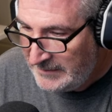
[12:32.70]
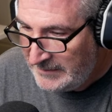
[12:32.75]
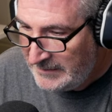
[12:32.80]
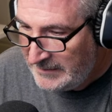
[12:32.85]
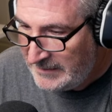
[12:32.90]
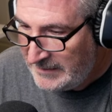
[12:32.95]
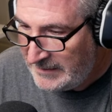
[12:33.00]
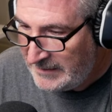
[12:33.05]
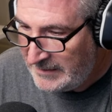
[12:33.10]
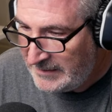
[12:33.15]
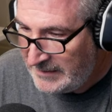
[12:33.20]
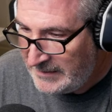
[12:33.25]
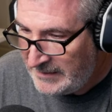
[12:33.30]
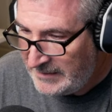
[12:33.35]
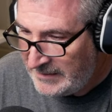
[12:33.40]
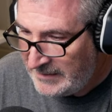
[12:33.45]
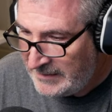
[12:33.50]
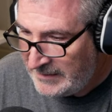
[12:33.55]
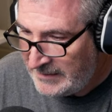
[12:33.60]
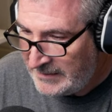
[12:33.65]

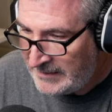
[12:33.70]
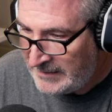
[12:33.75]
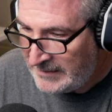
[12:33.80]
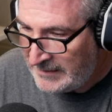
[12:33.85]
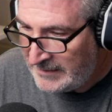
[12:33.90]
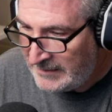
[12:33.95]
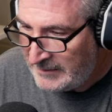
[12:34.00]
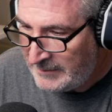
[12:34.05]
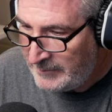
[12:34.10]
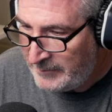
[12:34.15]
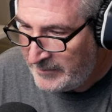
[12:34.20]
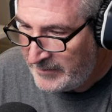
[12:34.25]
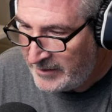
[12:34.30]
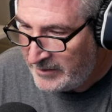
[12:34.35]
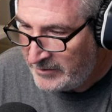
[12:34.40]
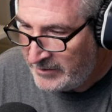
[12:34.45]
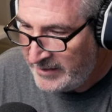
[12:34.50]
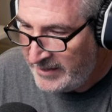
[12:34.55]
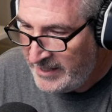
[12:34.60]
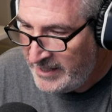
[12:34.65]

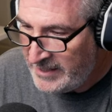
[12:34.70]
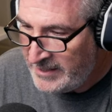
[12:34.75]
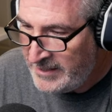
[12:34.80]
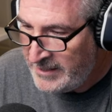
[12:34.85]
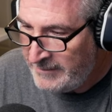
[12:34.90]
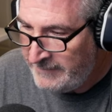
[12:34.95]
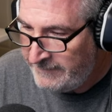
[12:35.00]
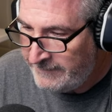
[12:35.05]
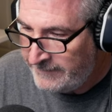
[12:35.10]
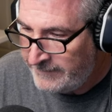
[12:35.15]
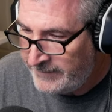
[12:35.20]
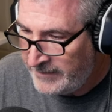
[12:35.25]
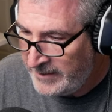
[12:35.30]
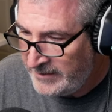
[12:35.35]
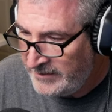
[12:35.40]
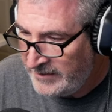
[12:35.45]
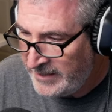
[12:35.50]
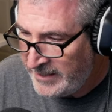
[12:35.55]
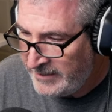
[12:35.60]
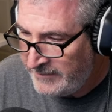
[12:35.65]
They're kidney
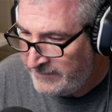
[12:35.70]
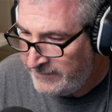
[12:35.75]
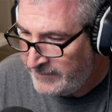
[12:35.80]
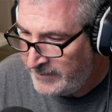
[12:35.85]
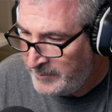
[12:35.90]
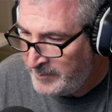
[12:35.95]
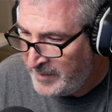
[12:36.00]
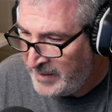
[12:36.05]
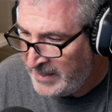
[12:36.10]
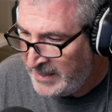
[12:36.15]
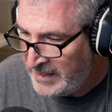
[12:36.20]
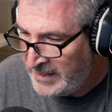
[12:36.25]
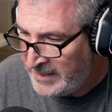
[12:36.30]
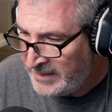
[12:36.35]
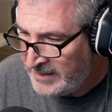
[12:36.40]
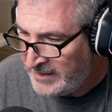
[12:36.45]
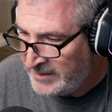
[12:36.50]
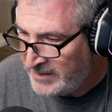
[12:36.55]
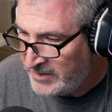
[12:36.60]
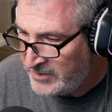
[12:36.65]
friendly for
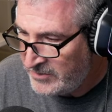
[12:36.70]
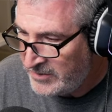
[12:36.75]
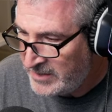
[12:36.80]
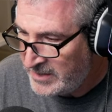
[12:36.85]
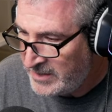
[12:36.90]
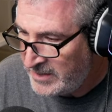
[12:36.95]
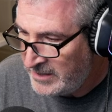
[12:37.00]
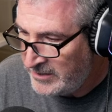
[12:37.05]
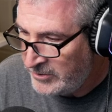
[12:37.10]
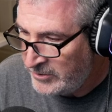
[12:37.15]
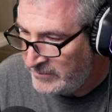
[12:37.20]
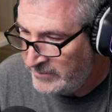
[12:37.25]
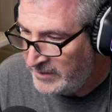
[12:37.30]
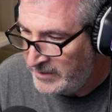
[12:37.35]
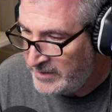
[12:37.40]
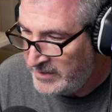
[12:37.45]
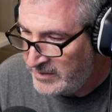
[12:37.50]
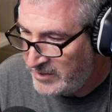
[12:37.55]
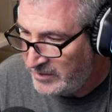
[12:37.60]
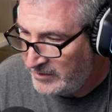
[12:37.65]
me, so it's not overly
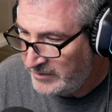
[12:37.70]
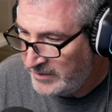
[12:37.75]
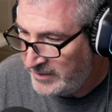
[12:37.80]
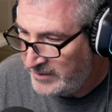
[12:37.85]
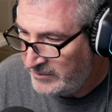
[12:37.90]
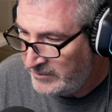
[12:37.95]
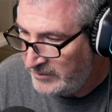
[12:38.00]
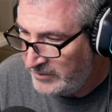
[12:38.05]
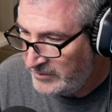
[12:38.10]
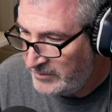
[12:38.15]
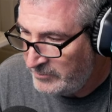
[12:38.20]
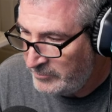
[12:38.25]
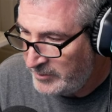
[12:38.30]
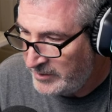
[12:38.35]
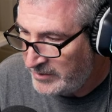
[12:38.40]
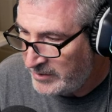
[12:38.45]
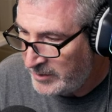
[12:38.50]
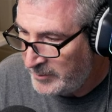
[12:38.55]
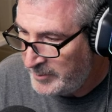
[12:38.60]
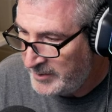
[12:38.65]
salty or loaded
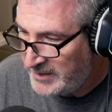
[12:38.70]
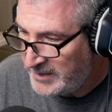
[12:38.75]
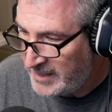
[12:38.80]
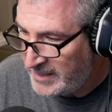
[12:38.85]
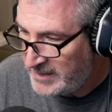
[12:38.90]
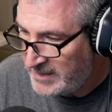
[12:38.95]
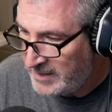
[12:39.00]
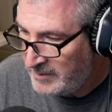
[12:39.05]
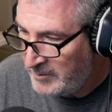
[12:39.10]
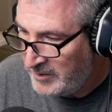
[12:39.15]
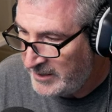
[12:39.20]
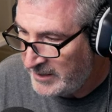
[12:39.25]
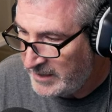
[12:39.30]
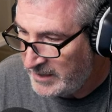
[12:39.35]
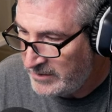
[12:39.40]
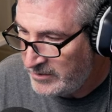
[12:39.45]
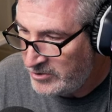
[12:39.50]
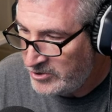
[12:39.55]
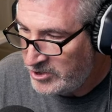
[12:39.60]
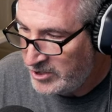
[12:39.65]
with all potassium like
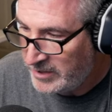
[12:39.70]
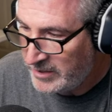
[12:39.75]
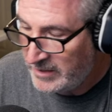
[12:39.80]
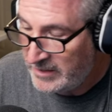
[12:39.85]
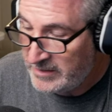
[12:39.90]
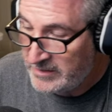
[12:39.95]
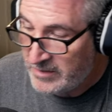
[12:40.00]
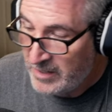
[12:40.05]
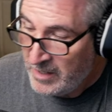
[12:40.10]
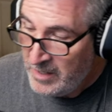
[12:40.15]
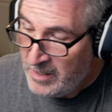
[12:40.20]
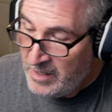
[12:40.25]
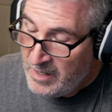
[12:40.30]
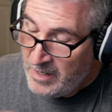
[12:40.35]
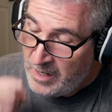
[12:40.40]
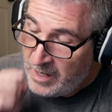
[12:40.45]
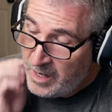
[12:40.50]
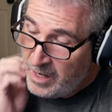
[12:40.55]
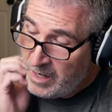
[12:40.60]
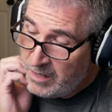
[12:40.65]
other chicken is.
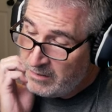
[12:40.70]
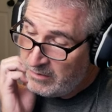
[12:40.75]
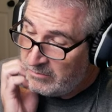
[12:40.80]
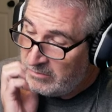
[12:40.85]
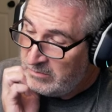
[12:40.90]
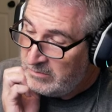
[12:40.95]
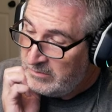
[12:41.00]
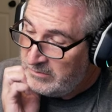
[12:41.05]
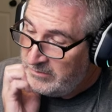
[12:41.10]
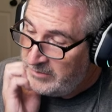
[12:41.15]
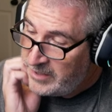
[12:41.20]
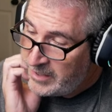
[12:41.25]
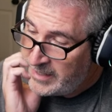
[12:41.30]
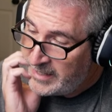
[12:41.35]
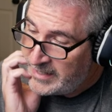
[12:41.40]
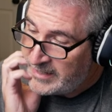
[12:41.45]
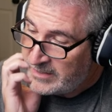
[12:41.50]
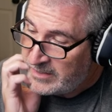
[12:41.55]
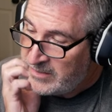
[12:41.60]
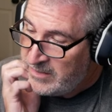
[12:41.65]
Oh,
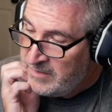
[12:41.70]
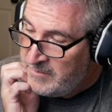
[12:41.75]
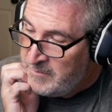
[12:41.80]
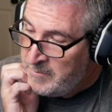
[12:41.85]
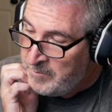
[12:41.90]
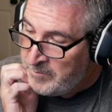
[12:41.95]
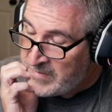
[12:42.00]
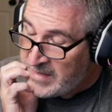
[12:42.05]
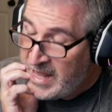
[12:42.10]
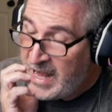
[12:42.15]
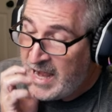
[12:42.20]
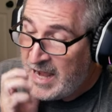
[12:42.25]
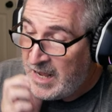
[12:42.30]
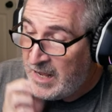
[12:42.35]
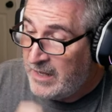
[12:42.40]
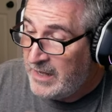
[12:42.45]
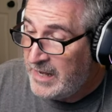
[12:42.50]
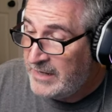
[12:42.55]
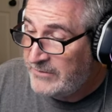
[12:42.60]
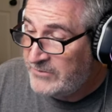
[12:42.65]
nice. Yeah, I'll
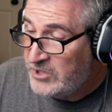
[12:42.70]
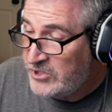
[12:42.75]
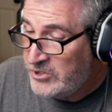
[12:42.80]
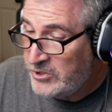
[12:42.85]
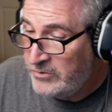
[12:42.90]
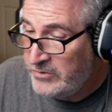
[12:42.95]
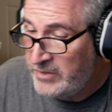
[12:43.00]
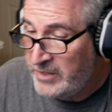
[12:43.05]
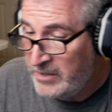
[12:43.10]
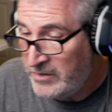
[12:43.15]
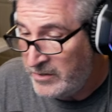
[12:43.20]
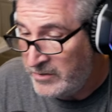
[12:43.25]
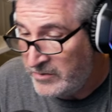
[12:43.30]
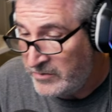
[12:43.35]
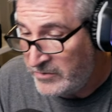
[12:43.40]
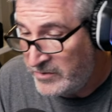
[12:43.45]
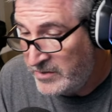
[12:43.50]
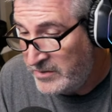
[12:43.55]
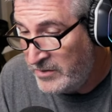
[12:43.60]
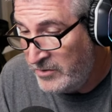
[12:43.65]
have to show you those.
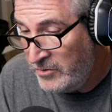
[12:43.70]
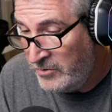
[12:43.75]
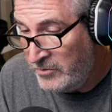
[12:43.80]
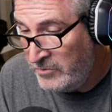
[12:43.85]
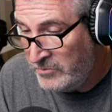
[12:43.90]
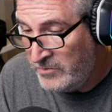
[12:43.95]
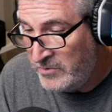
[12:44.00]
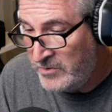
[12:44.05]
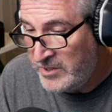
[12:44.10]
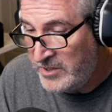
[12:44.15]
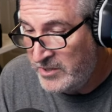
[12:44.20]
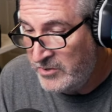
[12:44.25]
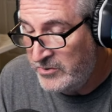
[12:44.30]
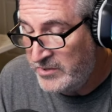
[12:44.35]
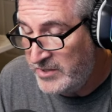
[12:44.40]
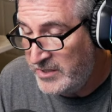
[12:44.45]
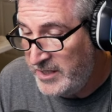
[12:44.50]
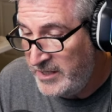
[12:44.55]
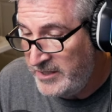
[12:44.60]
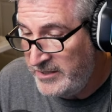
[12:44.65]
So
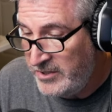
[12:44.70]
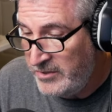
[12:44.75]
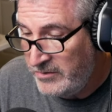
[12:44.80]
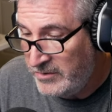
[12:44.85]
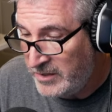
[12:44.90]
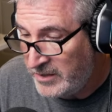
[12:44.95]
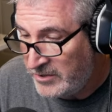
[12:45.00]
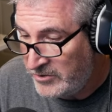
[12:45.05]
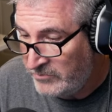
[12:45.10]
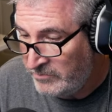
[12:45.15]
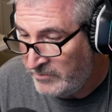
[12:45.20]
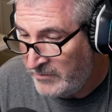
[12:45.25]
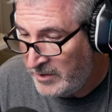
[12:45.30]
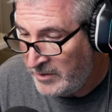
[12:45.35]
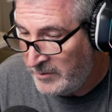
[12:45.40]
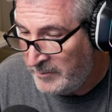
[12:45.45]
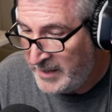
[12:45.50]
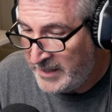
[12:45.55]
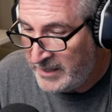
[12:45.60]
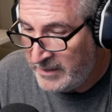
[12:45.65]
stay tuned. I'll
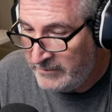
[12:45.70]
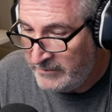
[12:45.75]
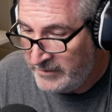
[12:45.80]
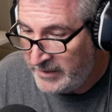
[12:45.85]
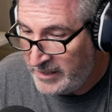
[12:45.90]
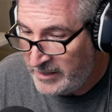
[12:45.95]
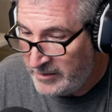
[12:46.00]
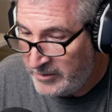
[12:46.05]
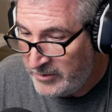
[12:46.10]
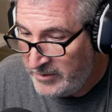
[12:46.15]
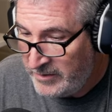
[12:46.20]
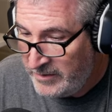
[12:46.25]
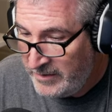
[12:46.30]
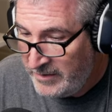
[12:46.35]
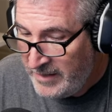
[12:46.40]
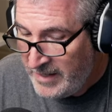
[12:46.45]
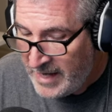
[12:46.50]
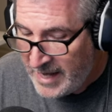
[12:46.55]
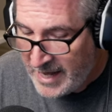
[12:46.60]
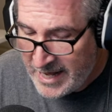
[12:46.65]
make a video.
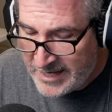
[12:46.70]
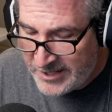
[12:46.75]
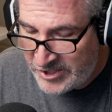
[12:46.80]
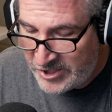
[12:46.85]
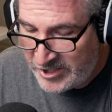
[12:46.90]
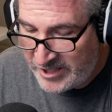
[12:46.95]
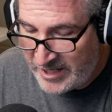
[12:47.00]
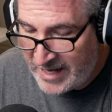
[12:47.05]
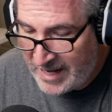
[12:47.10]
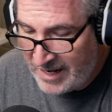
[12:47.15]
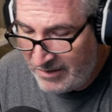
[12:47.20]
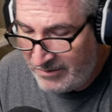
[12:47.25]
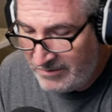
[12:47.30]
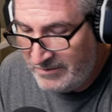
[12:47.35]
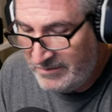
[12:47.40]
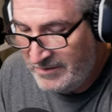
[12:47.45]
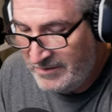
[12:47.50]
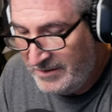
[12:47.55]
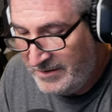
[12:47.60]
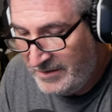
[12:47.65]
Hey, Shell.
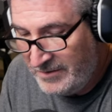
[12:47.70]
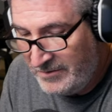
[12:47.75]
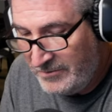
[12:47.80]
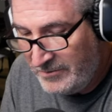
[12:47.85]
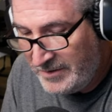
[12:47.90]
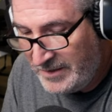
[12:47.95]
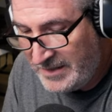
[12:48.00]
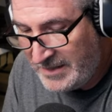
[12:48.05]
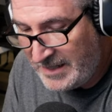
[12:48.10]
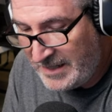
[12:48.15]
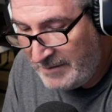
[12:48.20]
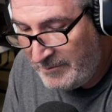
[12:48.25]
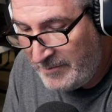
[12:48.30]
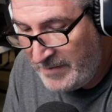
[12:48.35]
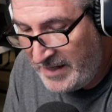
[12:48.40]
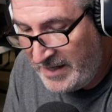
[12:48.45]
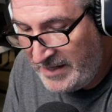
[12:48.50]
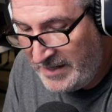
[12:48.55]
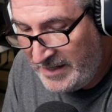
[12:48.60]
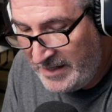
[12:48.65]
What's up,
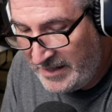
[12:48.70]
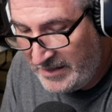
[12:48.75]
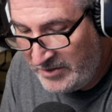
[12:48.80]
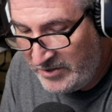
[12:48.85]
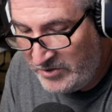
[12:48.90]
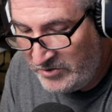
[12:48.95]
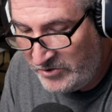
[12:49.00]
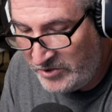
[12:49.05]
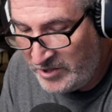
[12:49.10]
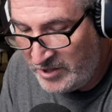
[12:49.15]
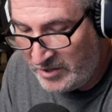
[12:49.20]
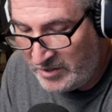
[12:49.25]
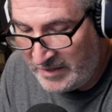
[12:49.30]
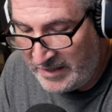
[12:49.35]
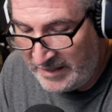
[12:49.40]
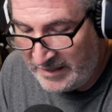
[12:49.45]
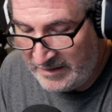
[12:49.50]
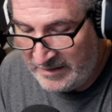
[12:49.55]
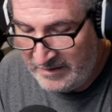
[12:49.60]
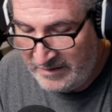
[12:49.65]
man? How you doing?
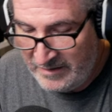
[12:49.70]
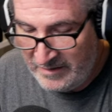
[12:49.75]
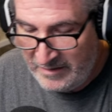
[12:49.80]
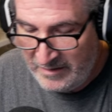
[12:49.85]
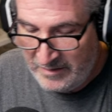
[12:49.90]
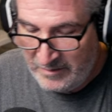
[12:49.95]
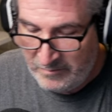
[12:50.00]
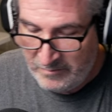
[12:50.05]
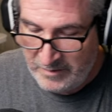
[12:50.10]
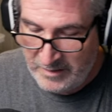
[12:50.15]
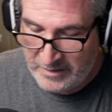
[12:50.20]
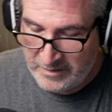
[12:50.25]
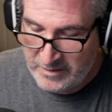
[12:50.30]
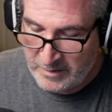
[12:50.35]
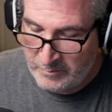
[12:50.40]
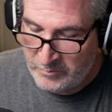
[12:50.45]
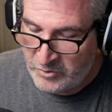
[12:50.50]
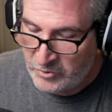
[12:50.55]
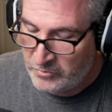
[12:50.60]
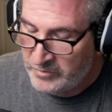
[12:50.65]
Hello.
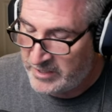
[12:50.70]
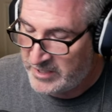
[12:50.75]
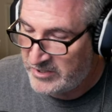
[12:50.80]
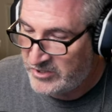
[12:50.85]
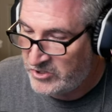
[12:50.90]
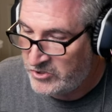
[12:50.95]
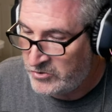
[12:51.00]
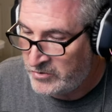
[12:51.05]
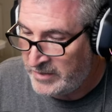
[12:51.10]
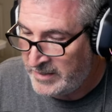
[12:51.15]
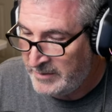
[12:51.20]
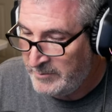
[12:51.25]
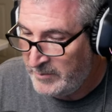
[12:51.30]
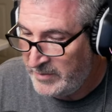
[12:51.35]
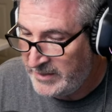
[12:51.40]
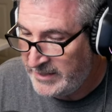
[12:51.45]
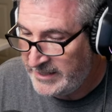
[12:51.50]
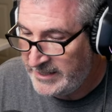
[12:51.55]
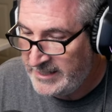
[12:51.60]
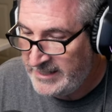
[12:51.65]
Welcome to the stream,
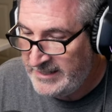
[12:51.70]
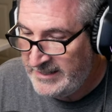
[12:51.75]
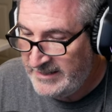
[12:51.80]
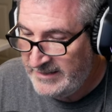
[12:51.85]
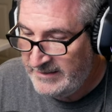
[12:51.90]
buddy.